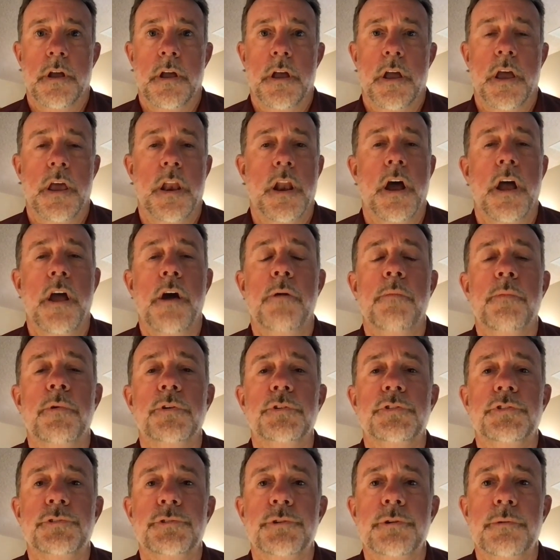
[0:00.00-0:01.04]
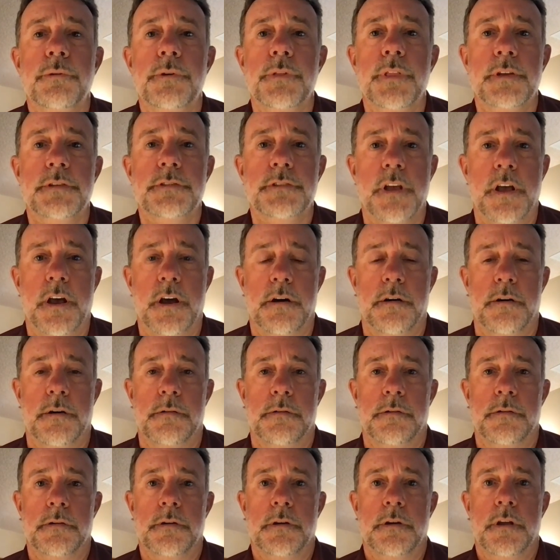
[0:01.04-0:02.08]
And I almost threw in the towel.
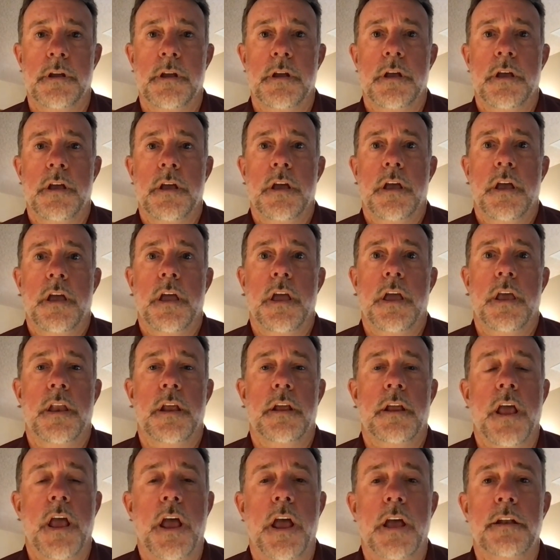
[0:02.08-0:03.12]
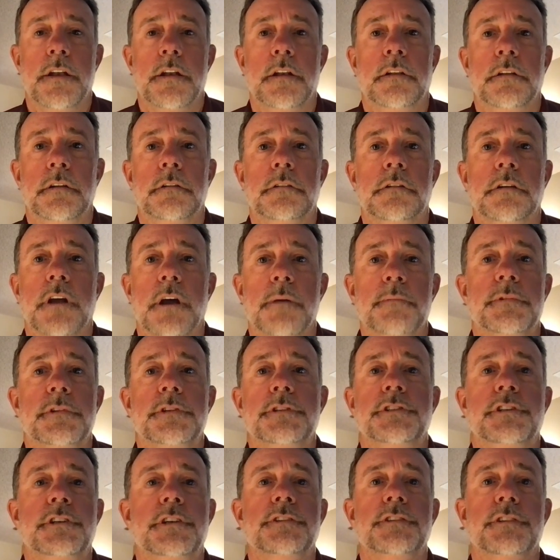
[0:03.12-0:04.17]
And it had a little come to
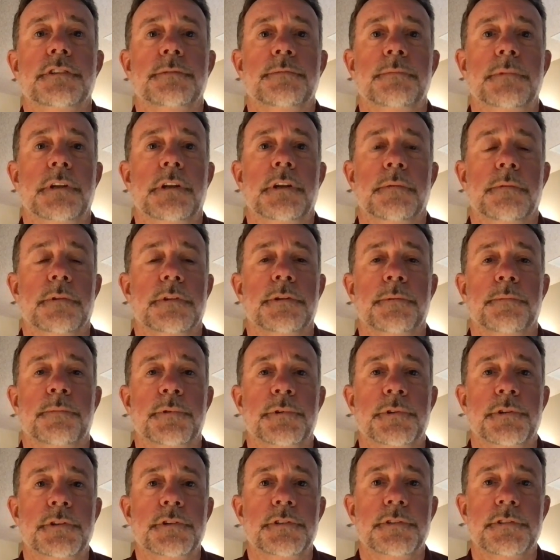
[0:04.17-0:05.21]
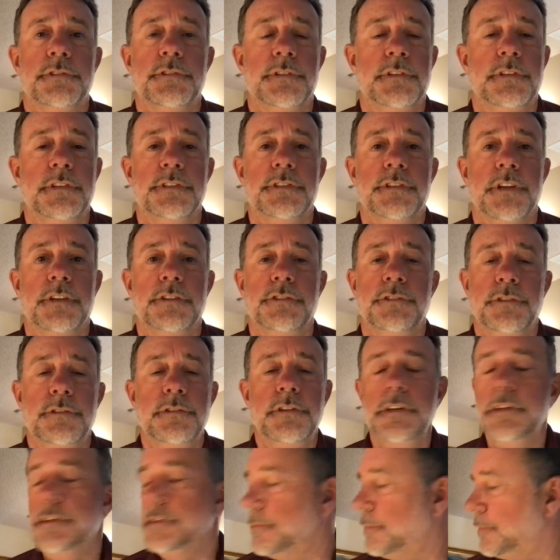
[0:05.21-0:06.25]
Jesus meeting with the producers, and he says, "You
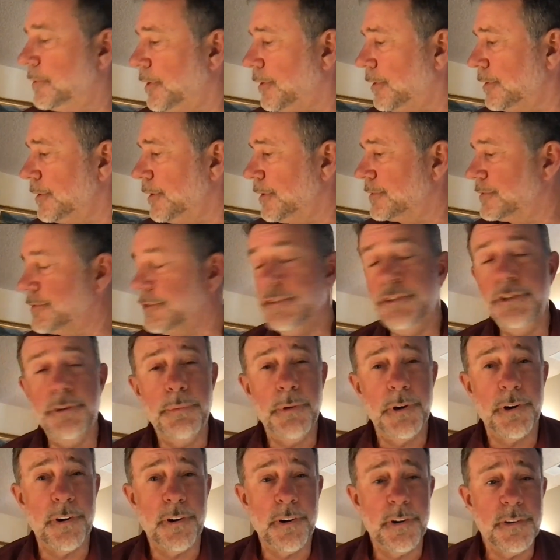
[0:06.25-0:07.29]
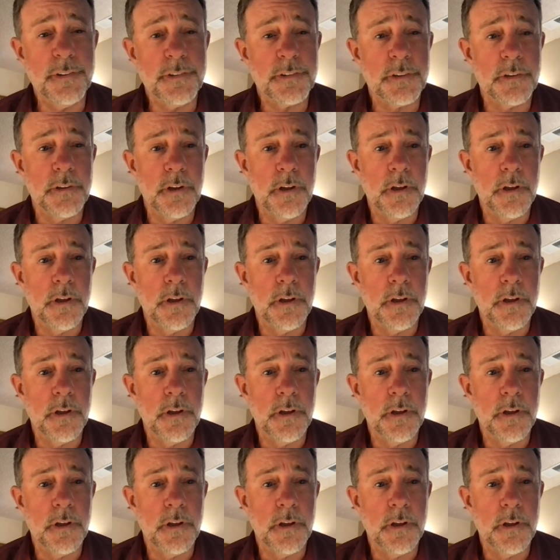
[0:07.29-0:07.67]
need to rehearse." Did you rehearse?